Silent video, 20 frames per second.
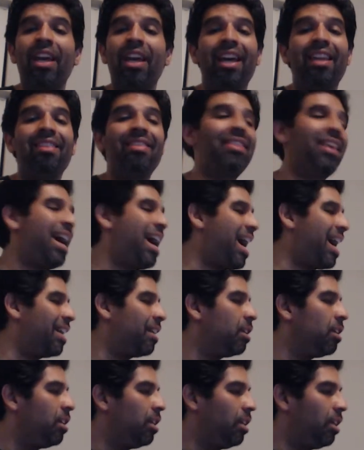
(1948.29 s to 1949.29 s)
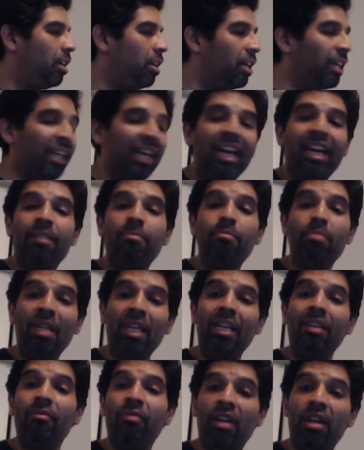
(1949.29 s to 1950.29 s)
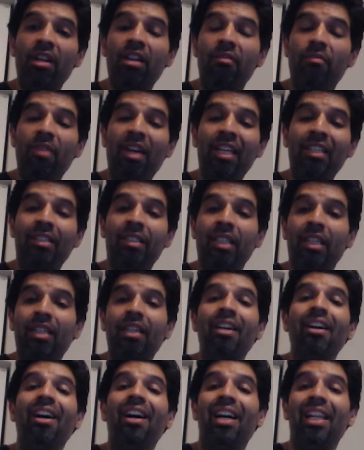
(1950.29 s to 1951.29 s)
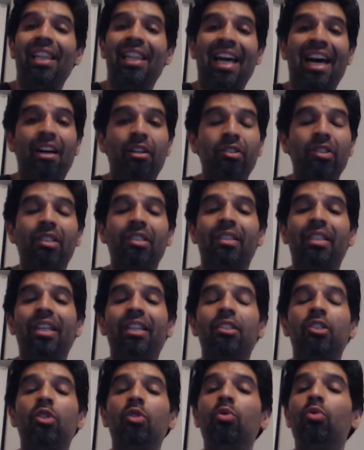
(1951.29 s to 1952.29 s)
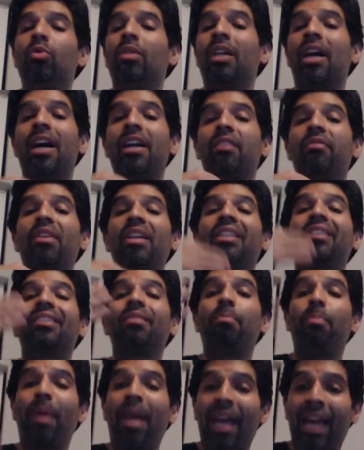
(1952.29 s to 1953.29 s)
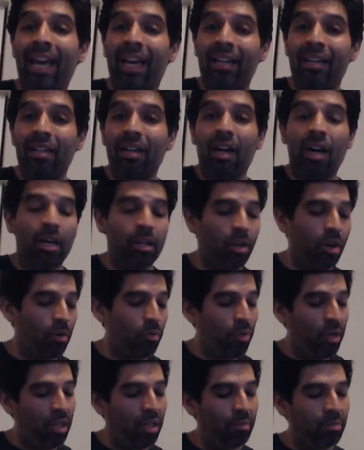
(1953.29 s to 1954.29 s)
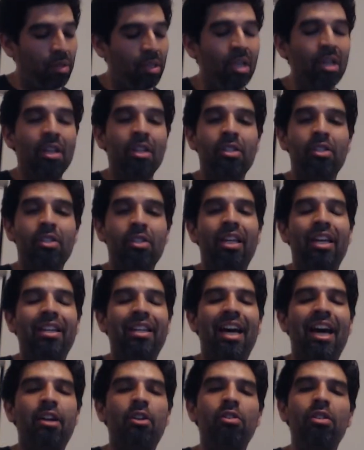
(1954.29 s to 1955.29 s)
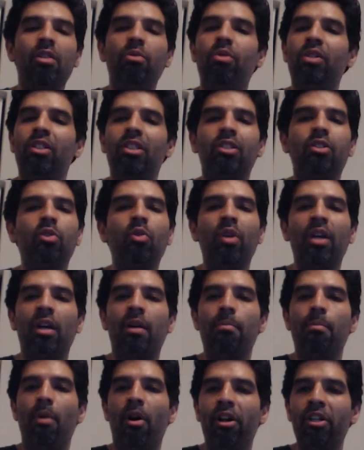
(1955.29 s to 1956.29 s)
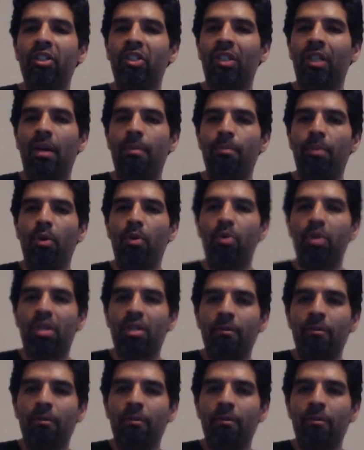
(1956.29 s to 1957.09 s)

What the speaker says: And that, again, being very basic, allows us then to kind of expand on our rhythms so that not only we're just doing a march tempo,